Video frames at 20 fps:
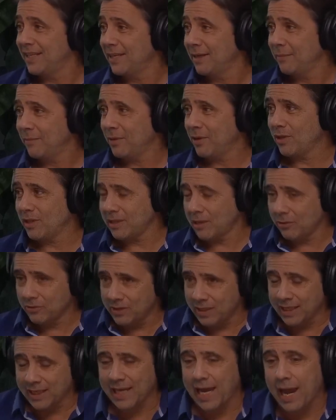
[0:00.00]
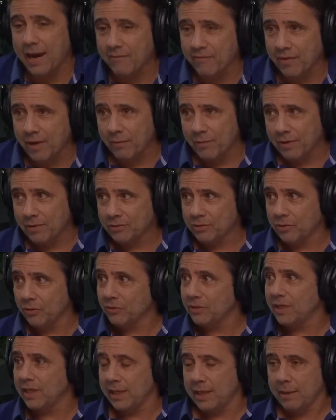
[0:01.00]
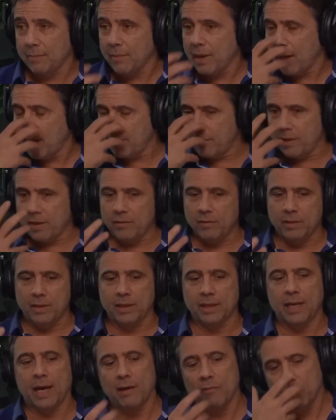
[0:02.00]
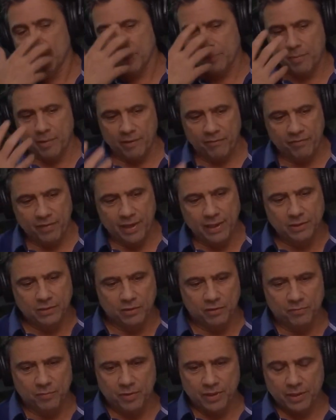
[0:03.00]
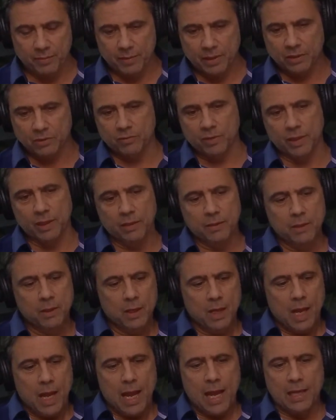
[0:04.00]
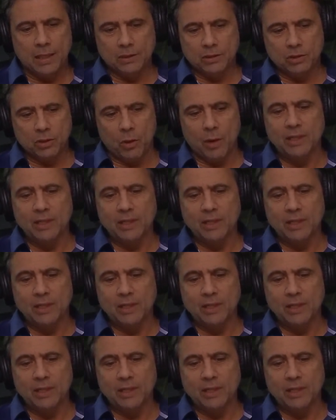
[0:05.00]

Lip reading: because I was in a gang fight when I was 13 and the guy ripped my face off pretty much, right? And so I